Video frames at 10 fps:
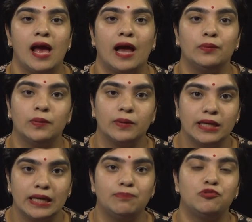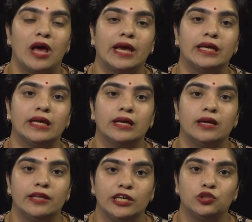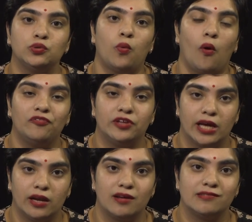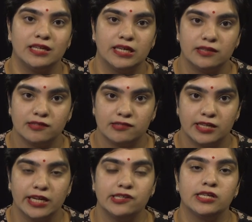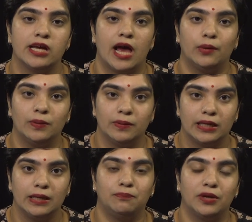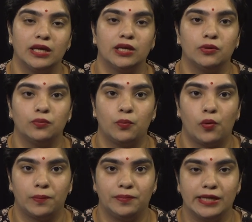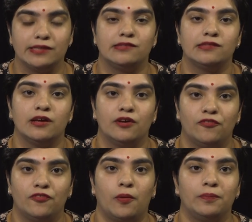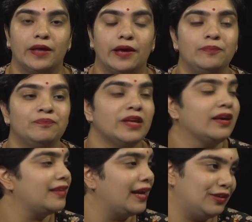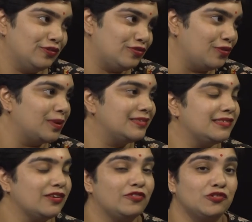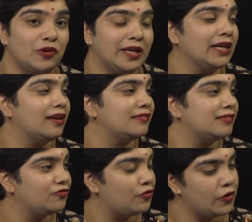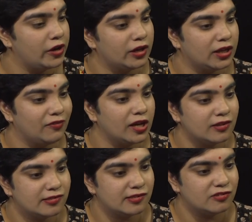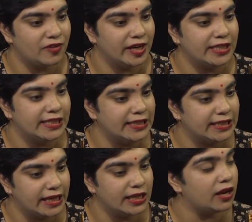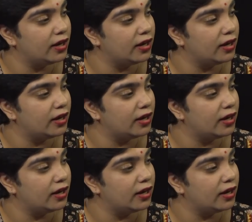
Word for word: And we will keep tracking the issue of the NRC in the state and we will keep bringing you more updates from there. Thank you so much, sir, for joining us and for giving us this very detailed